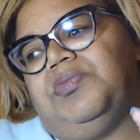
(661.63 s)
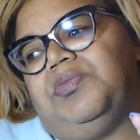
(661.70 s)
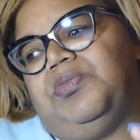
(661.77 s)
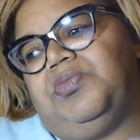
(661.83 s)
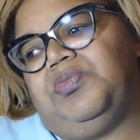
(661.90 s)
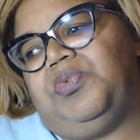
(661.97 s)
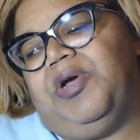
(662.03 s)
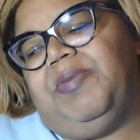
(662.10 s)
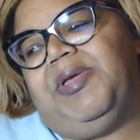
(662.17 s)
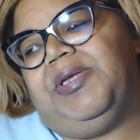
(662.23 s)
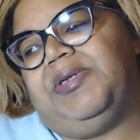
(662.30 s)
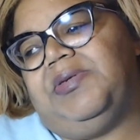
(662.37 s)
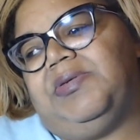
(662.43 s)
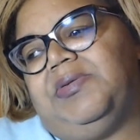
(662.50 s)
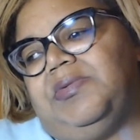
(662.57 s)

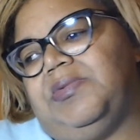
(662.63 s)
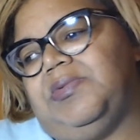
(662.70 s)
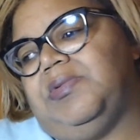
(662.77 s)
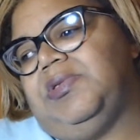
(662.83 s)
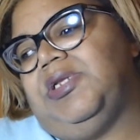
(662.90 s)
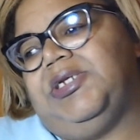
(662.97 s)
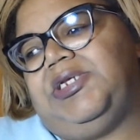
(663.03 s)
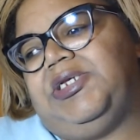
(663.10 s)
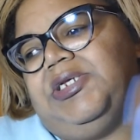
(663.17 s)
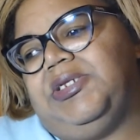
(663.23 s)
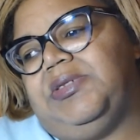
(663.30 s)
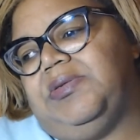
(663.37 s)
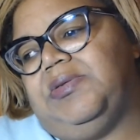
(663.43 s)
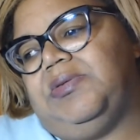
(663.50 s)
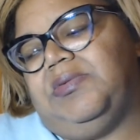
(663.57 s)
women
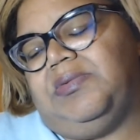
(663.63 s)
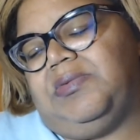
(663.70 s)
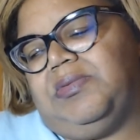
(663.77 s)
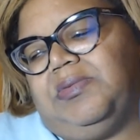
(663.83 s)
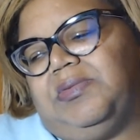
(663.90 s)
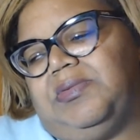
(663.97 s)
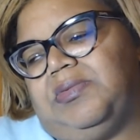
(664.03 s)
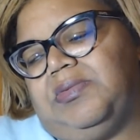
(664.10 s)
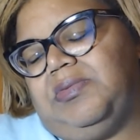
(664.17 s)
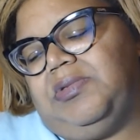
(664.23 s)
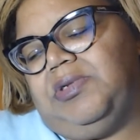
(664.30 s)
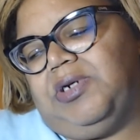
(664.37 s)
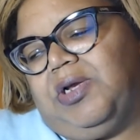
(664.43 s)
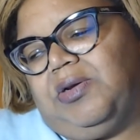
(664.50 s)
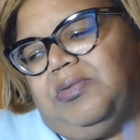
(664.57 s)
luncheon,
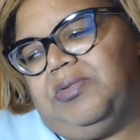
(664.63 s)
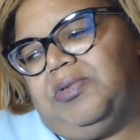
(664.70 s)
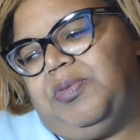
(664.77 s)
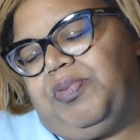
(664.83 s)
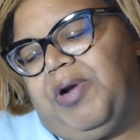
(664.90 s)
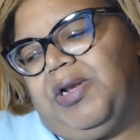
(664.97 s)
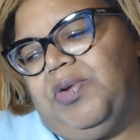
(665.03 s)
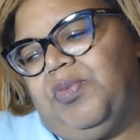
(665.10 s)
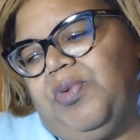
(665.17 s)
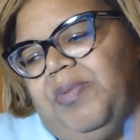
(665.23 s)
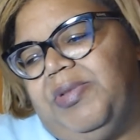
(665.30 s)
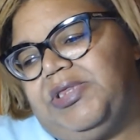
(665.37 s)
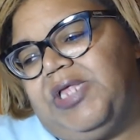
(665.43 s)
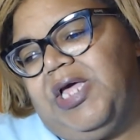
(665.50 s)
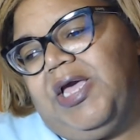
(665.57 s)
you know, the pregnant
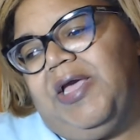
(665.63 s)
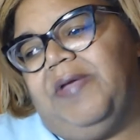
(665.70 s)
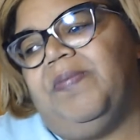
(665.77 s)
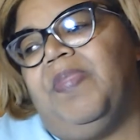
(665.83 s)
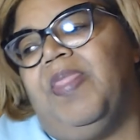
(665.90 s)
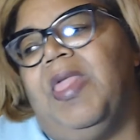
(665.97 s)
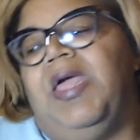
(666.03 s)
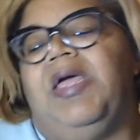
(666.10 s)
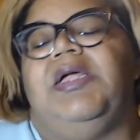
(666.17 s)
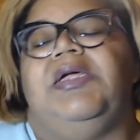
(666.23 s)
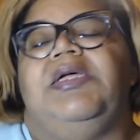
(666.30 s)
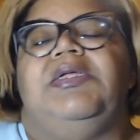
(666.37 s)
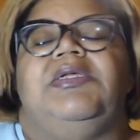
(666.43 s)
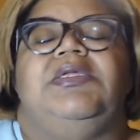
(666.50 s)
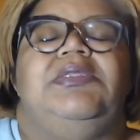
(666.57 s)
women thing,
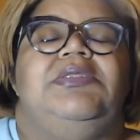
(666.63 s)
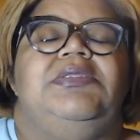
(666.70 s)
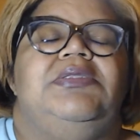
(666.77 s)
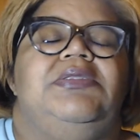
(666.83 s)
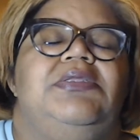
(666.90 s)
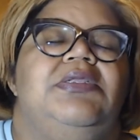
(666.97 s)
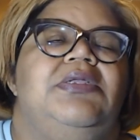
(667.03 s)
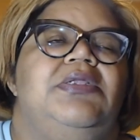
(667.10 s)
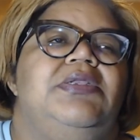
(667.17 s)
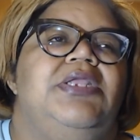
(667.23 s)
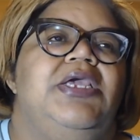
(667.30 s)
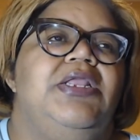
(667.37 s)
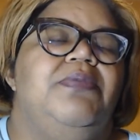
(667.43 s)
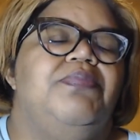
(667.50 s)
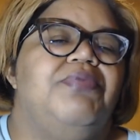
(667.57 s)

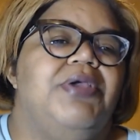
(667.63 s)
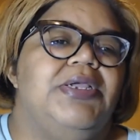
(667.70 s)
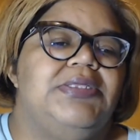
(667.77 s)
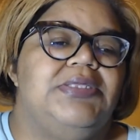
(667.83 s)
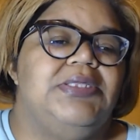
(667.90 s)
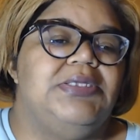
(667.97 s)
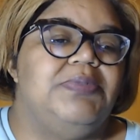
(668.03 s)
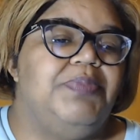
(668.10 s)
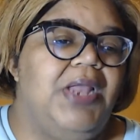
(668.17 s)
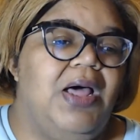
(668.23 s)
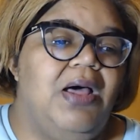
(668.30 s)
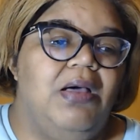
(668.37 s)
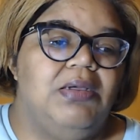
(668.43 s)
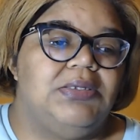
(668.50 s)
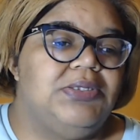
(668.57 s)
Nene brings these
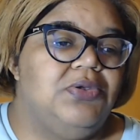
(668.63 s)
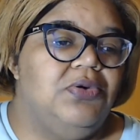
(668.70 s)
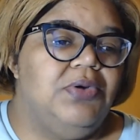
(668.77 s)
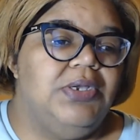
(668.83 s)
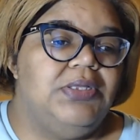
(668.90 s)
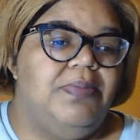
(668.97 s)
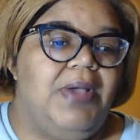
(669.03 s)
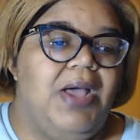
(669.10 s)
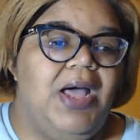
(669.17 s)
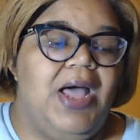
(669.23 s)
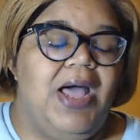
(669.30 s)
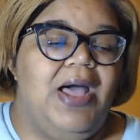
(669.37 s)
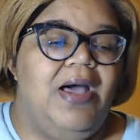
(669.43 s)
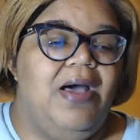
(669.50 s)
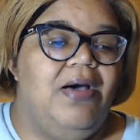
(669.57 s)
blog stories about
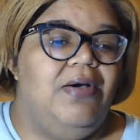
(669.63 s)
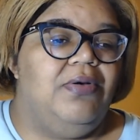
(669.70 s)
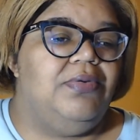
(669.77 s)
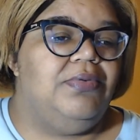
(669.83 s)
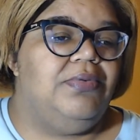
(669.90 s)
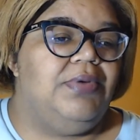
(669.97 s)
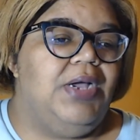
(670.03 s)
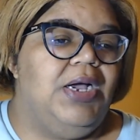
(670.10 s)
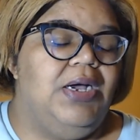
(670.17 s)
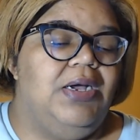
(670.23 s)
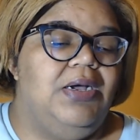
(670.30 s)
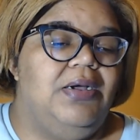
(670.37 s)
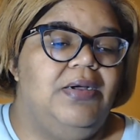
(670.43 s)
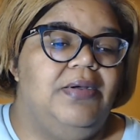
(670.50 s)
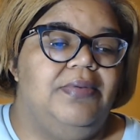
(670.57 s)

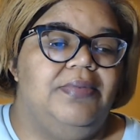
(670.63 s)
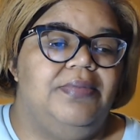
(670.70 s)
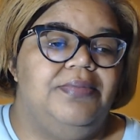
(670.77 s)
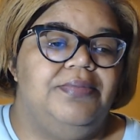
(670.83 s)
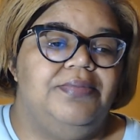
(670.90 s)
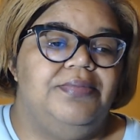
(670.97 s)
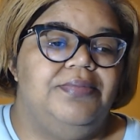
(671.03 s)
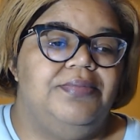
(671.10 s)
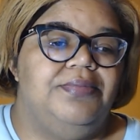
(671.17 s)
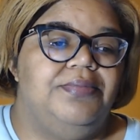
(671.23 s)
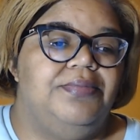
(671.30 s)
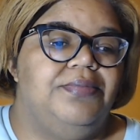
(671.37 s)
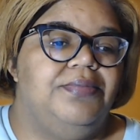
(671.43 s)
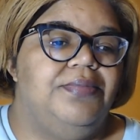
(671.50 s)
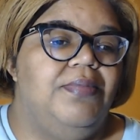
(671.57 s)
how
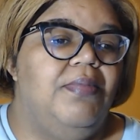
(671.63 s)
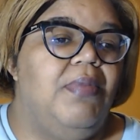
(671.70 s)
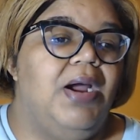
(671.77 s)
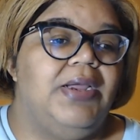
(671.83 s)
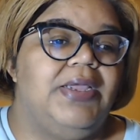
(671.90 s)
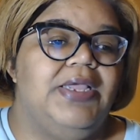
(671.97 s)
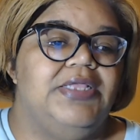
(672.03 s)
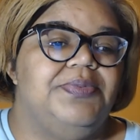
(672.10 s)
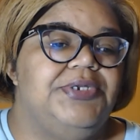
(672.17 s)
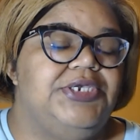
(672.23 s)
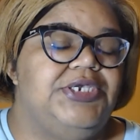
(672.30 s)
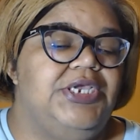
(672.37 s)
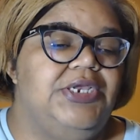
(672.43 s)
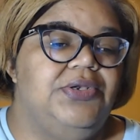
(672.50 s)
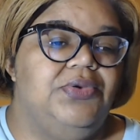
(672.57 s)
Mark has been
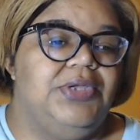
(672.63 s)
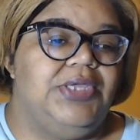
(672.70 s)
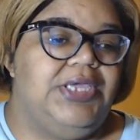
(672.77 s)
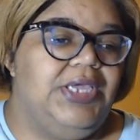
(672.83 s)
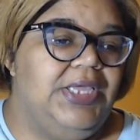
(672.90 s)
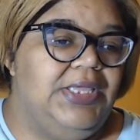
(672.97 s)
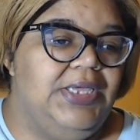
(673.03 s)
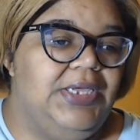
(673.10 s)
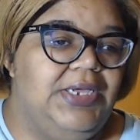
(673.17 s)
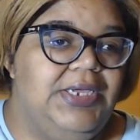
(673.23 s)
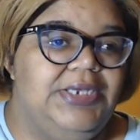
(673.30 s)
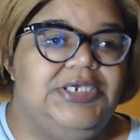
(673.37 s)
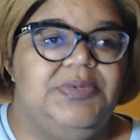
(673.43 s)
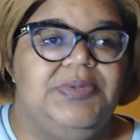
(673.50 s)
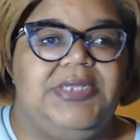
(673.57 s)
cheating on Kenya.
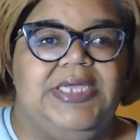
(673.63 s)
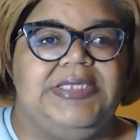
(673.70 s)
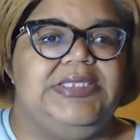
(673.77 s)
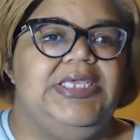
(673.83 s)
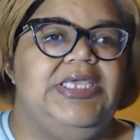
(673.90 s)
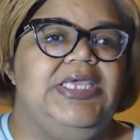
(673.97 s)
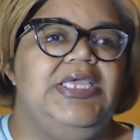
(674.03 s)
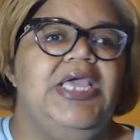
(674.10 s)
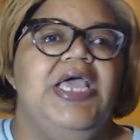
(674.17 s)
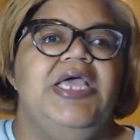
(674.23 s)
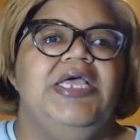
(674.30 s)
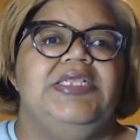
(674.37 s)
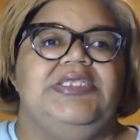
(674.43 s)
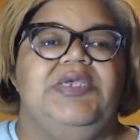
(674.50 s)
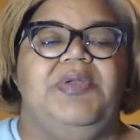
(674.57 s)
And she was like, see
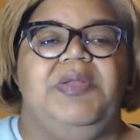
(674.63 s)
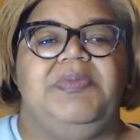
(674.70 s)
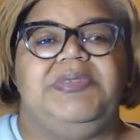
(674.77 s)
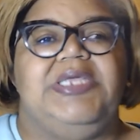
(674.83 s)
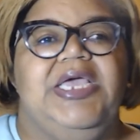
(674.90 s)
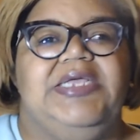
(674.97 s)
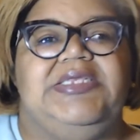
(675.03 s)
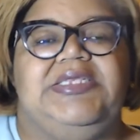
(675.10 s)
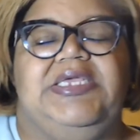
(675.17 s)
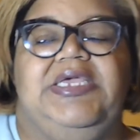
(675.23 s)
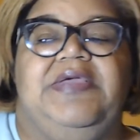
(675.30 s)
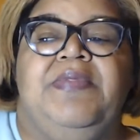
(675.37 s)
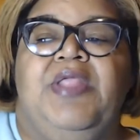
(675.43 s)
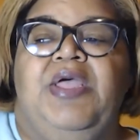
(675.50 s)
what I'm saying? See,